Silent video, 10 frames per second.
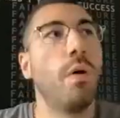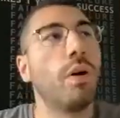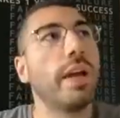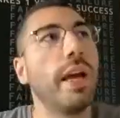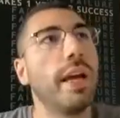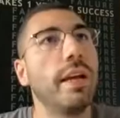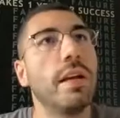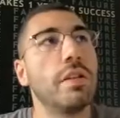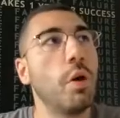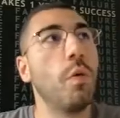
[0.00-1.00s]
Okay.
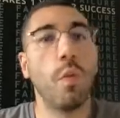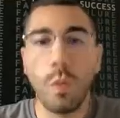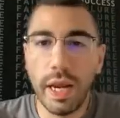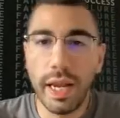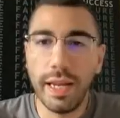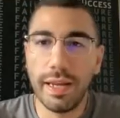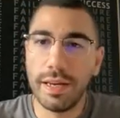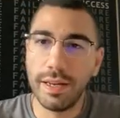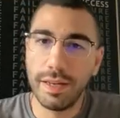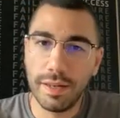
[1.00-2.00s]
So we
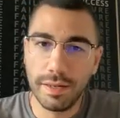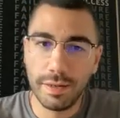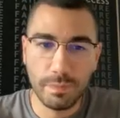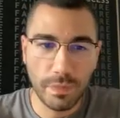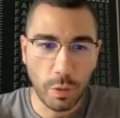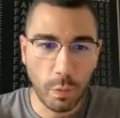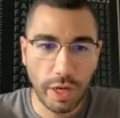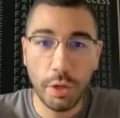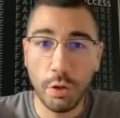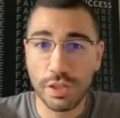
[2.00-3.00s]

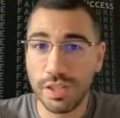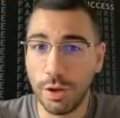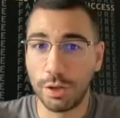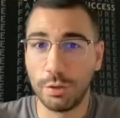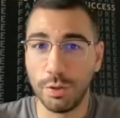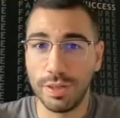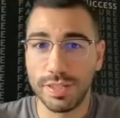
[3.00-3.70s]
will use your tool.